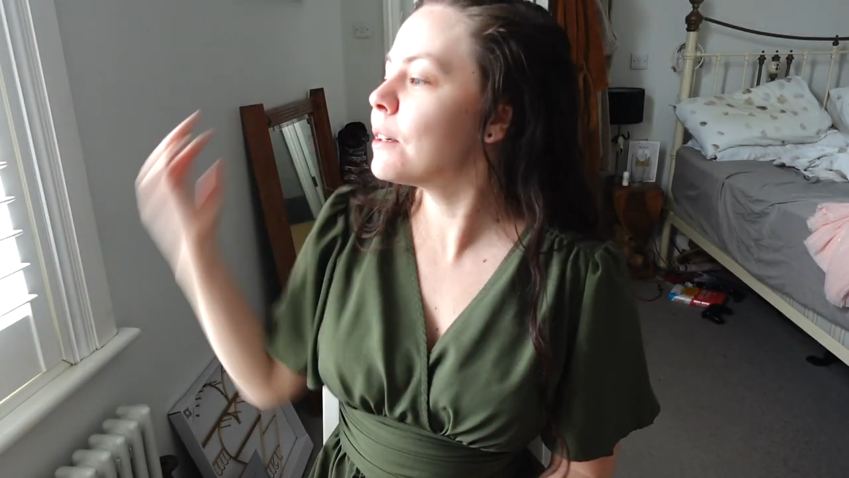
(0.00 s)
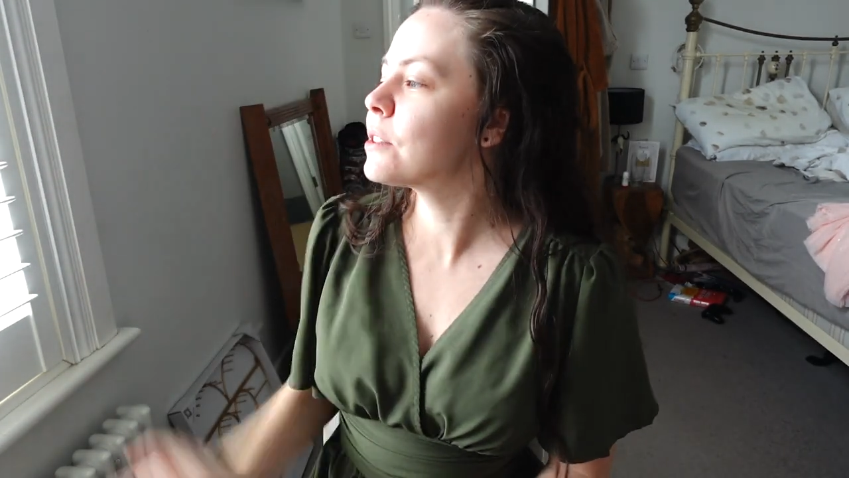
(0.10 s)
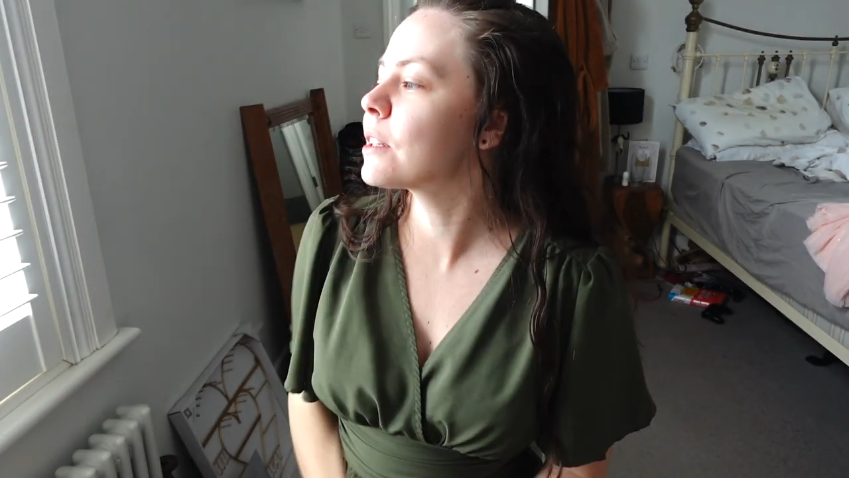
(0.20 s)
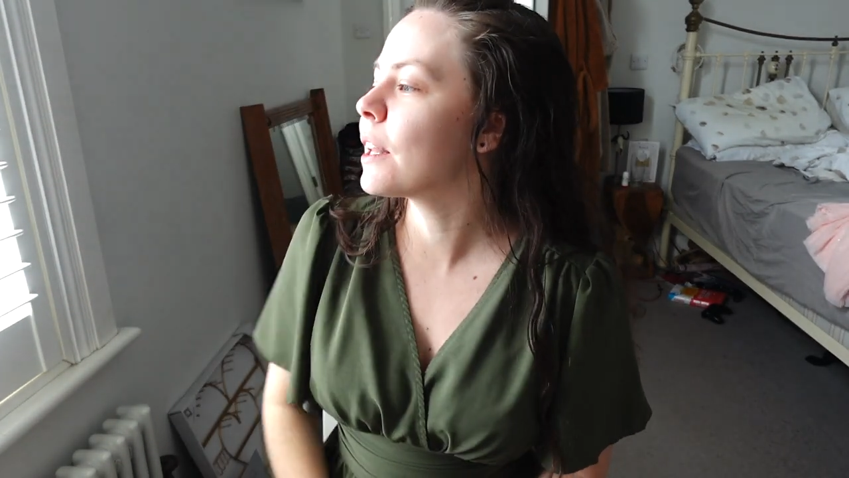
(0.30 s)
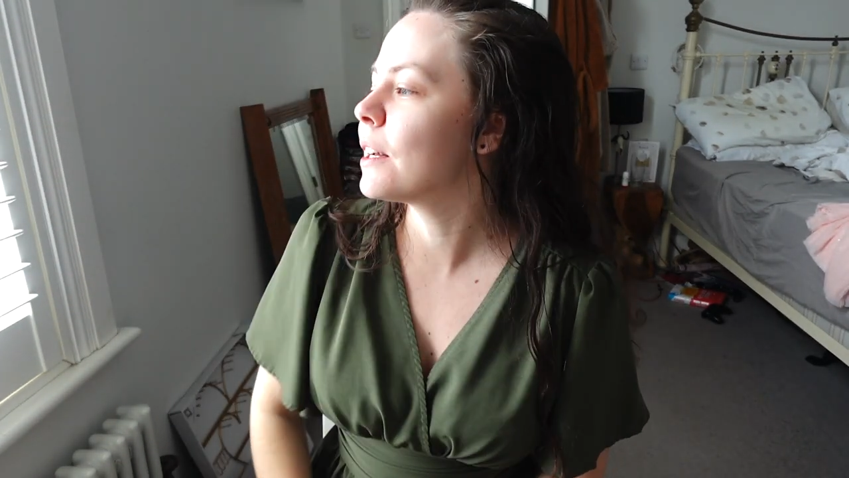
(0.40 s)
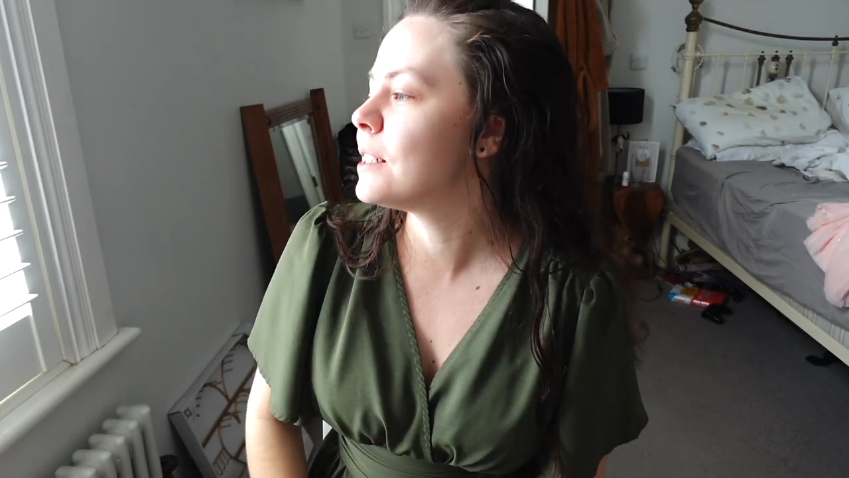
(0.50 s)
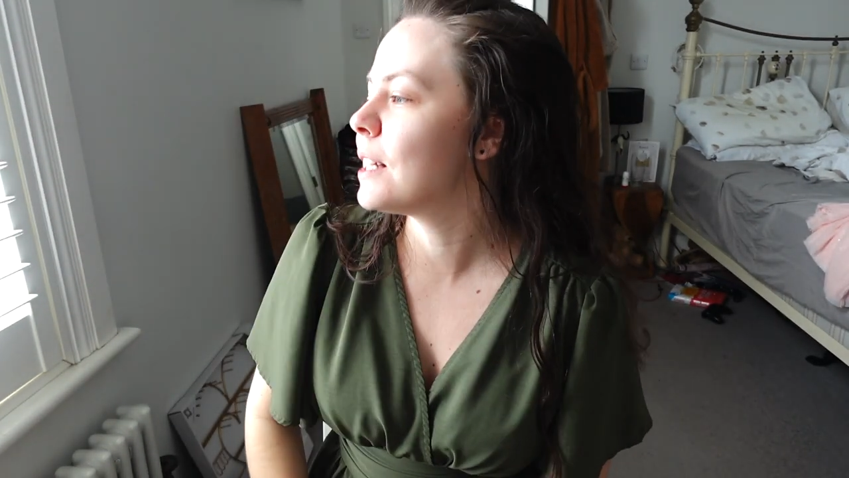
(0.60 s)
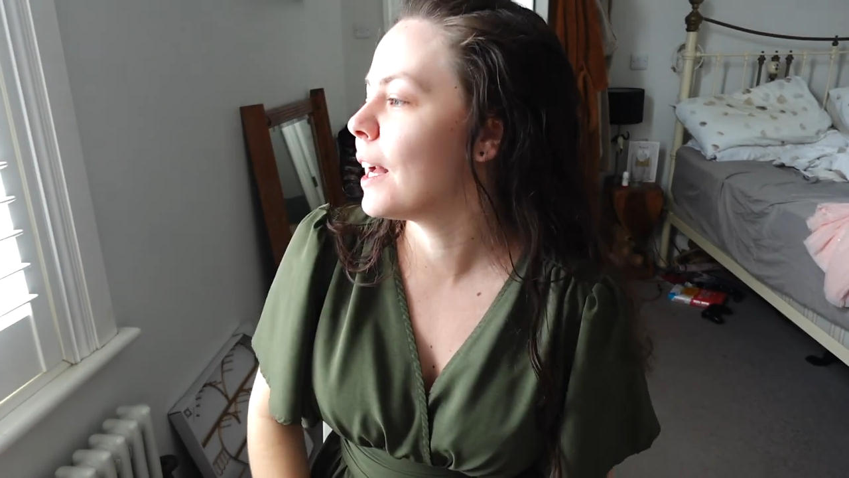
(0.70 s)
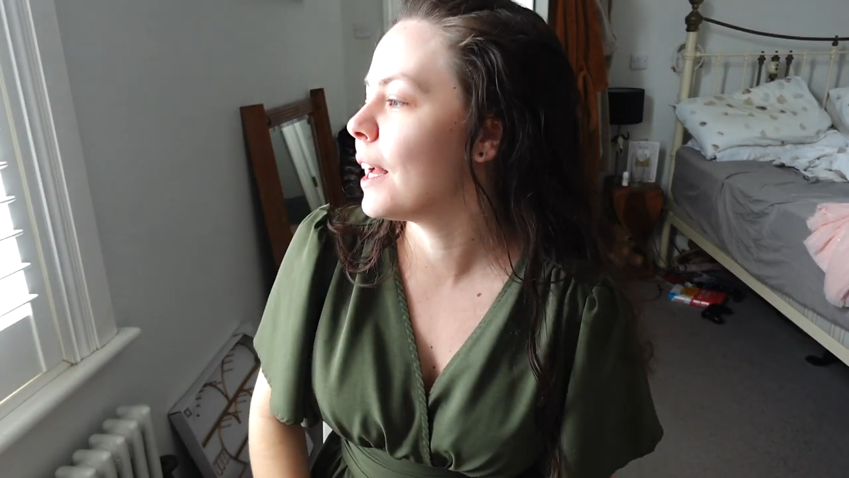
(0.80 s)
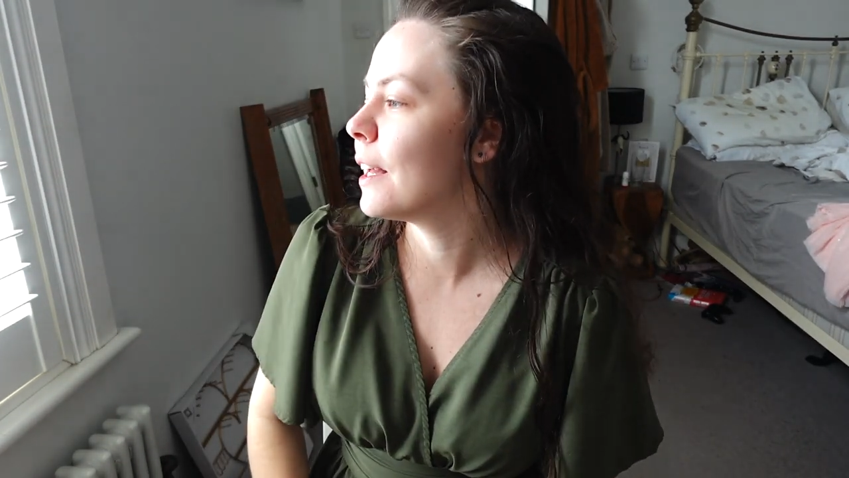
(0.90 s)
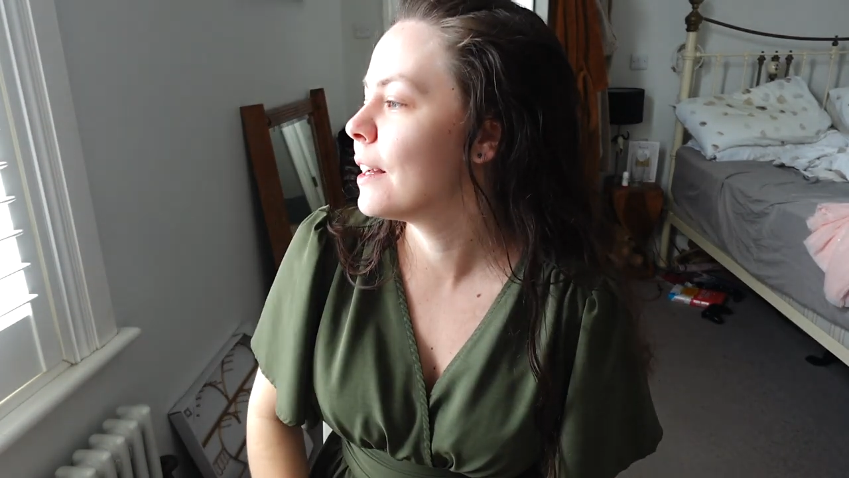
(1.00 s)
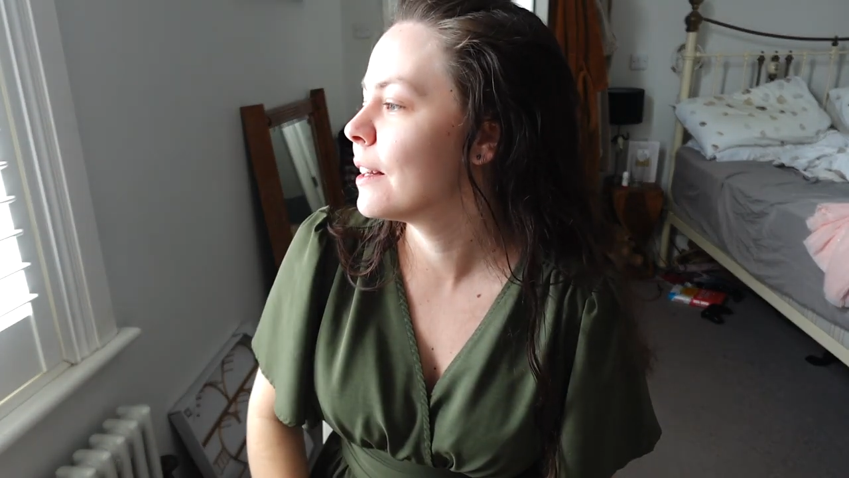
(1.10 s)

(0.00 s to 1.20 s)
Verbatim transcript: else can I say?